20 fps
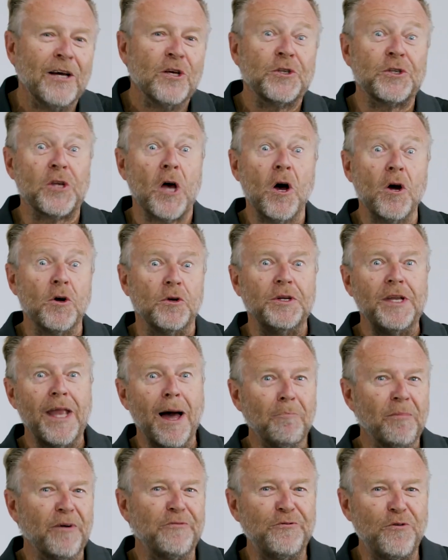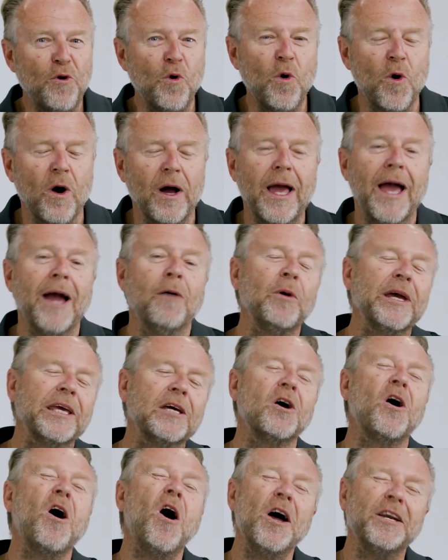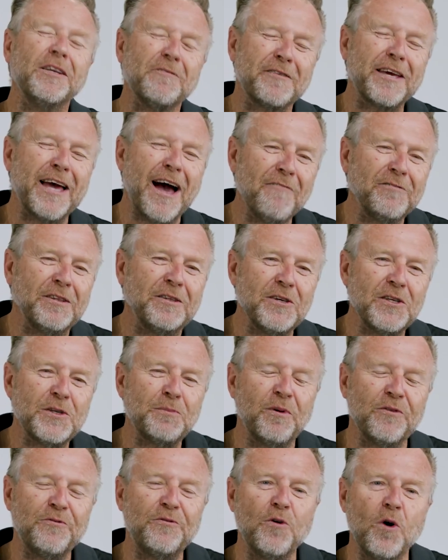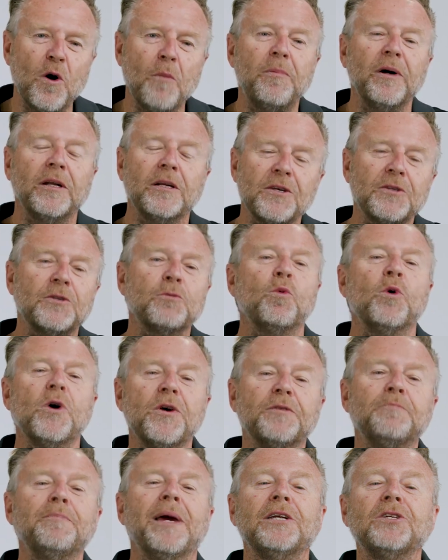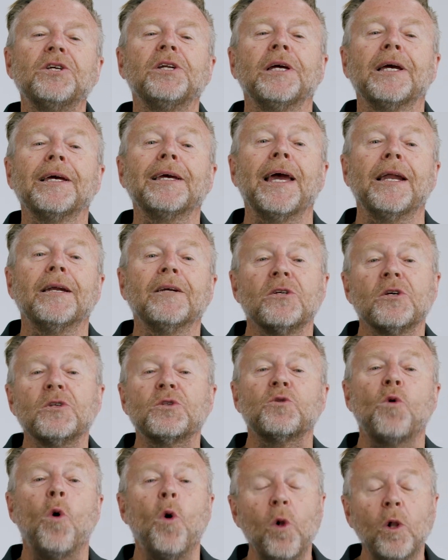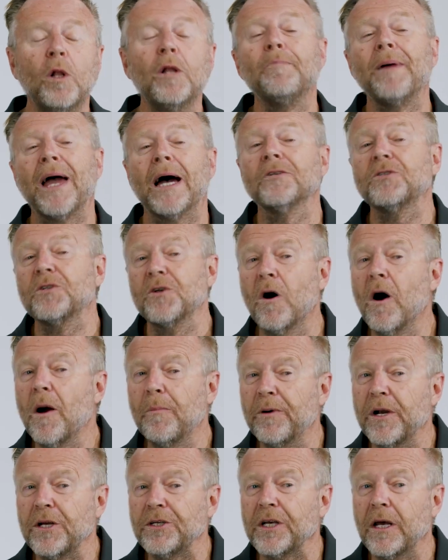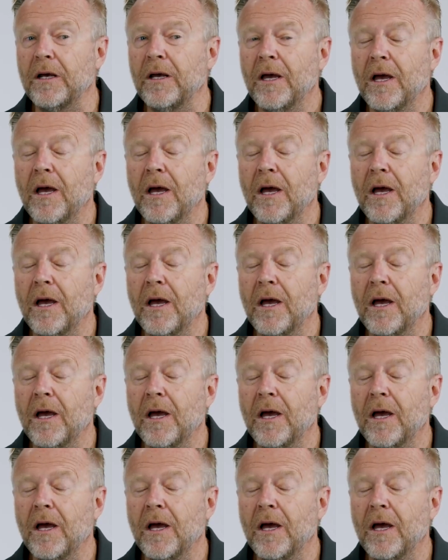So number four, and we kind of covered this before, but it's worth mentioning again, and it's all about tyre pressure.